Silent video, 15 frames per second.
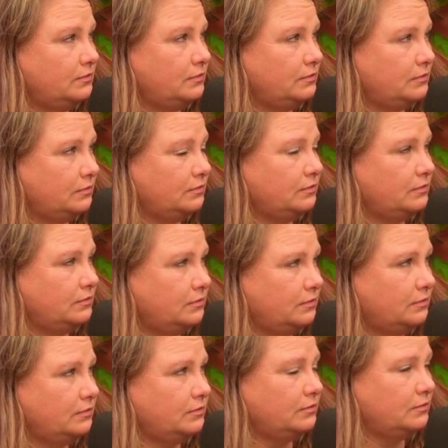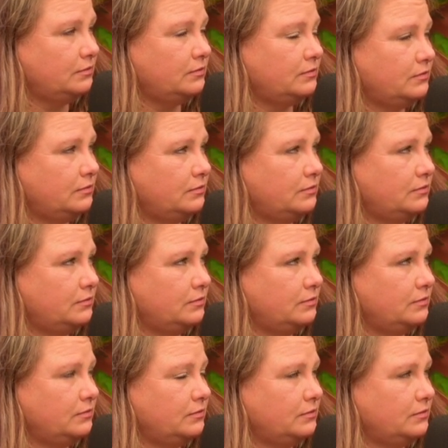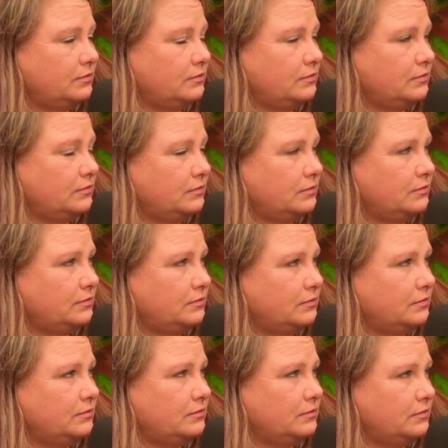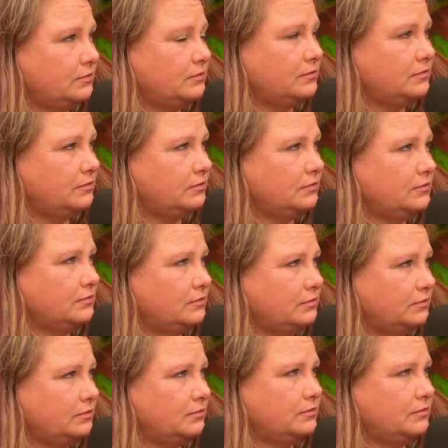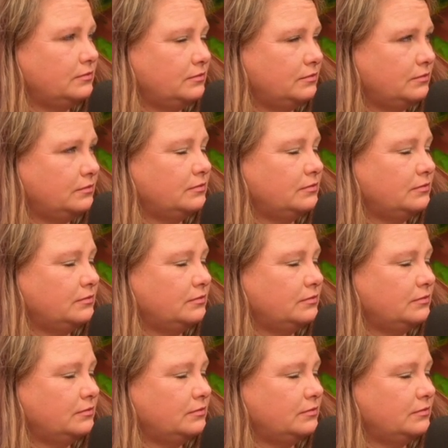No words are spoken by the person on screen.